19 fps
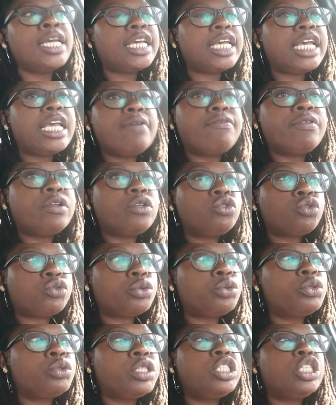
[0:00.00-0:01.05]
even
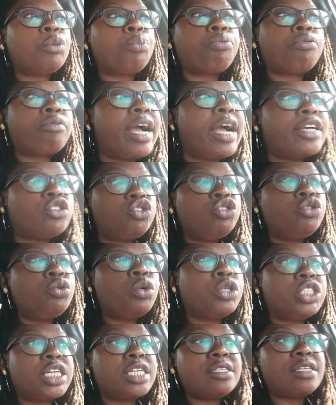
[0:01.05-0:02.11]
truly depressed. You
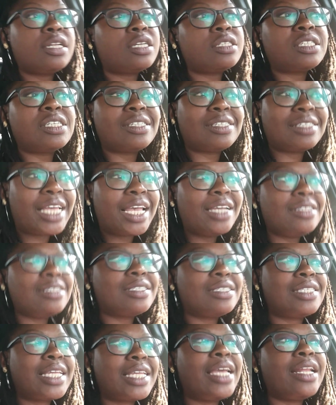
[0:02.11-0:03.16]
are just in a sustained
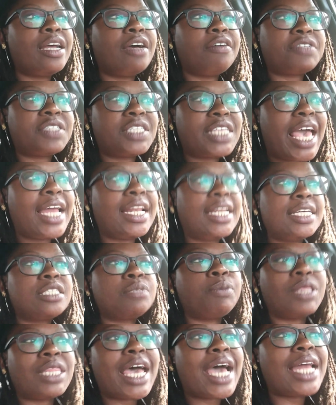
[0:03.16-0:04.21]
state of sadness,
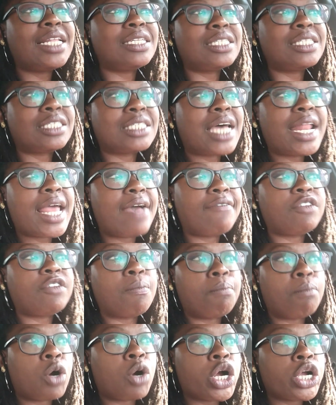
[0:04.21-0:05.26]
but that does not have to
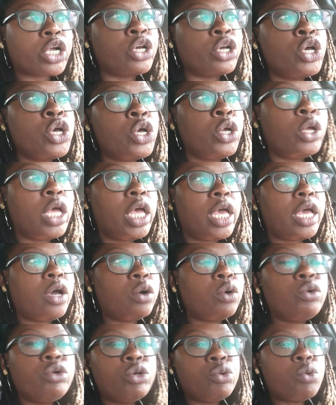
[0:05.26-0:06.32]
mark
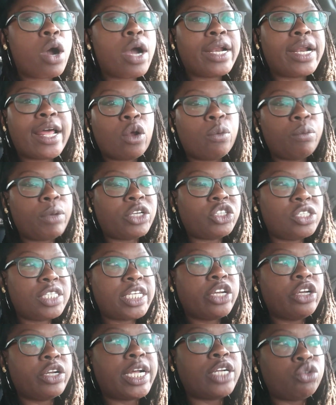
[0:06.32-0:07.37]
who you are. And I shouldn't
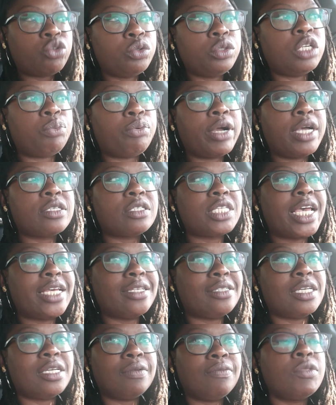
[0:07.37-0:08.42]
say you're not truly depressed,
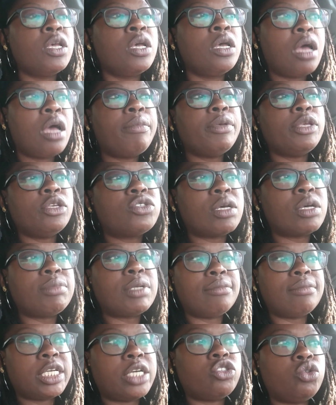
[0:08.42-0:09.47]
as in,
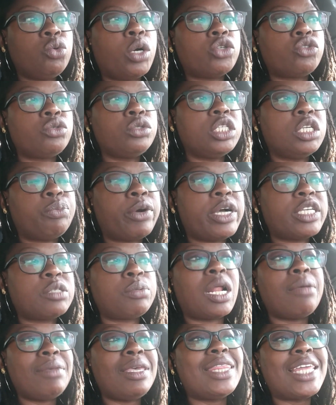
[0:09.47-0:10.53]
sometimes yes, you are truly depressed,
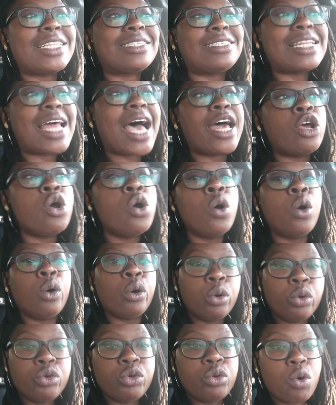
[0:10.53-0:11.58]
but that's not
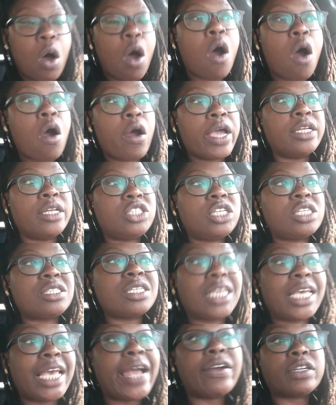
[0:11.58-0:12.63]
who you are. It is just a
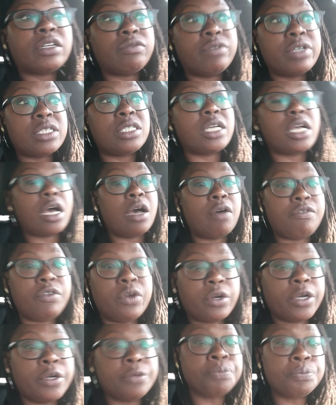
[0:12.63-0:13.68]
characteristic of
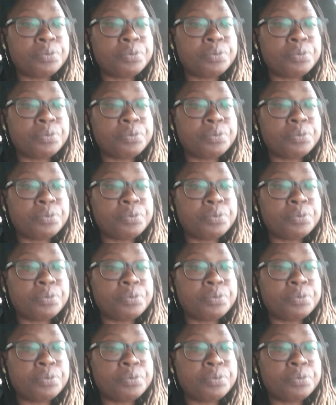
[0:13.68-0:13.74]
your